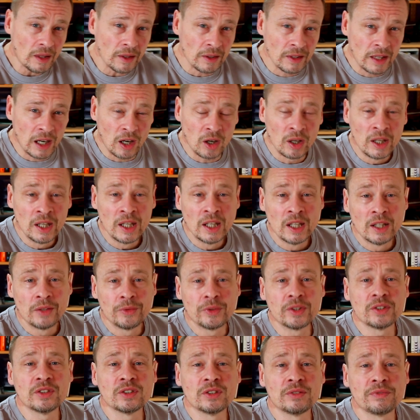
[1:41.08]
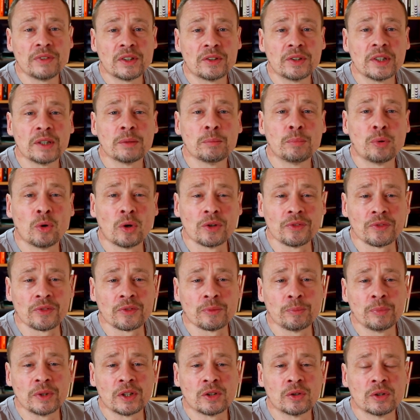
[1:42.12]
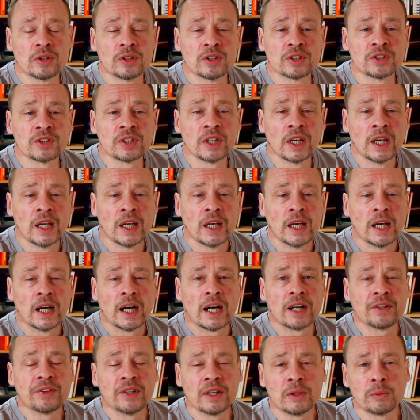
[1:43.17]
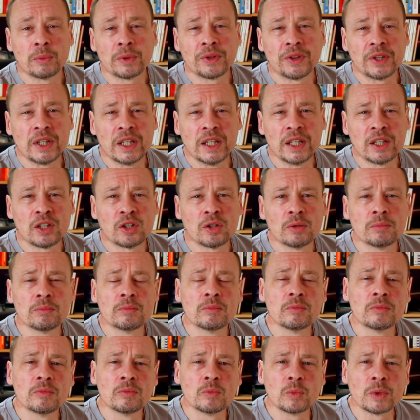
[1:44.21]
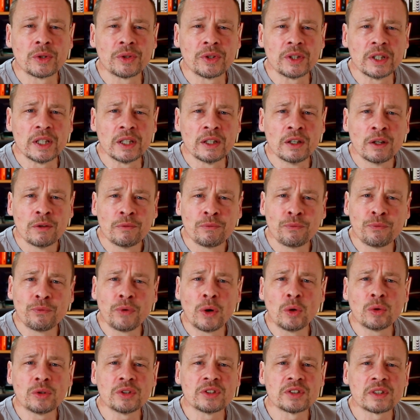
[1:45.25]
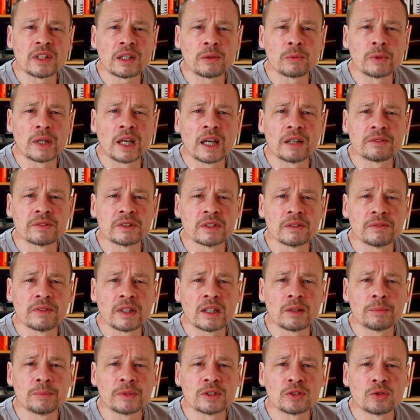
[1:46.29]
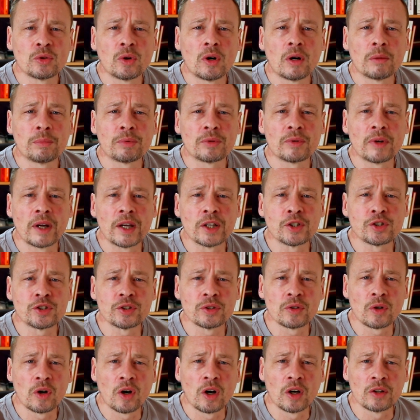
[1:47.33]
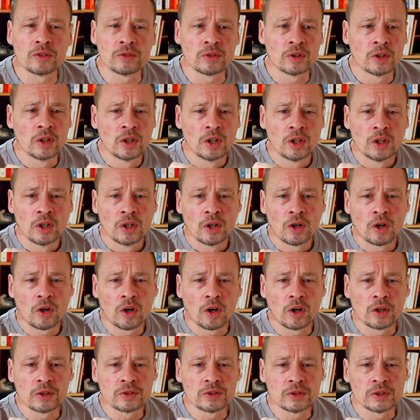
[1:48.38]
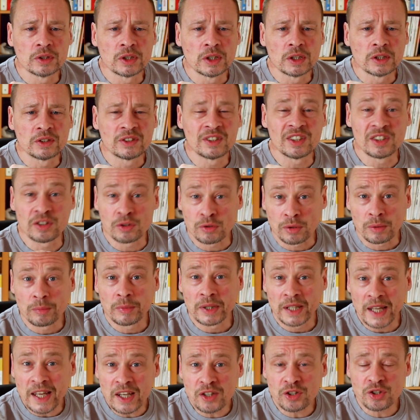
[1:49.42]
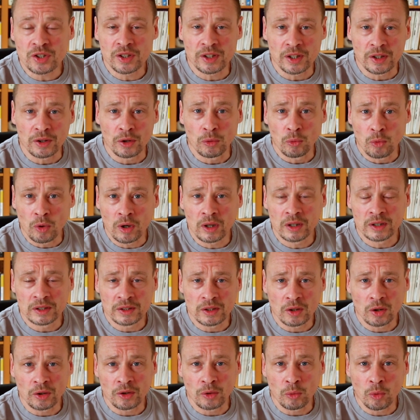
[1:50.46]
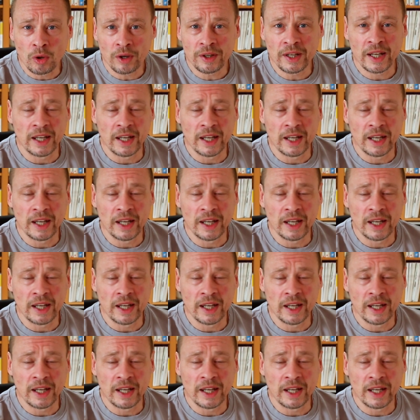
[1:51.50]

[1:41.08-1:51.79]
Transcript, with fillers: Now, this is very important because I think with the focus that we have in development cooperation on discrimination on the one